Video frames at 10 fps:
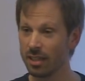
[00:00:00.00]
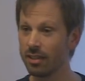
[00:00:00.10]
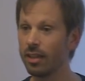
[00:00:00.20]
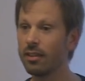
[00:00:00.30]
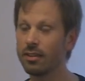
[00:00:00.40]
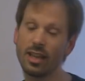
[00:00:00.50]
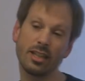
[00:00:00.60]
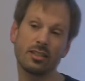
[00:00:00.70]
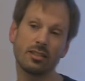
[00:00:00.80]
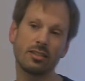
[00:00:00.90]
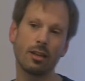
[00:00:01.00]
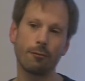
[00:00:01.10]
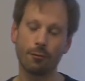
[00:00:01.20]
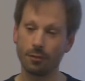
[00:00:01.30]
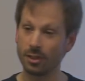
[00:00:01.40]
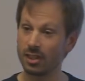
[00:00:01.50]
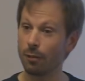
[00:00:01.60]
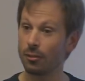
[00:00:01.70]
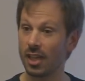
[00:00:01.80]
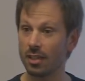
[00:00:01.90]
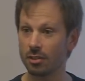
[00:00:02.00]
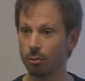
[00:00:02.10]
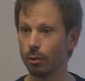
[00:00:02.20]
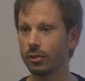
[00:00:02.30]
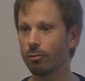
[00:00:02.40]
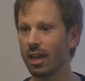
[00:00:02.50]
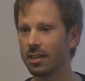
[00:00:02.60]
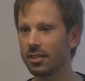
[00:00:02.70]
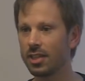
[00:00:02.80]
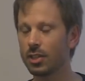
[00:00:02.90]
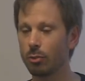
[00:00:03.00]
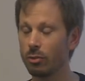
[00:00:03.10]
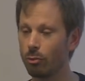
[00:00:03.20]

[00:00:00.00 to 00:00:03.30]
then, then it's a tough, tough task to move to rack extension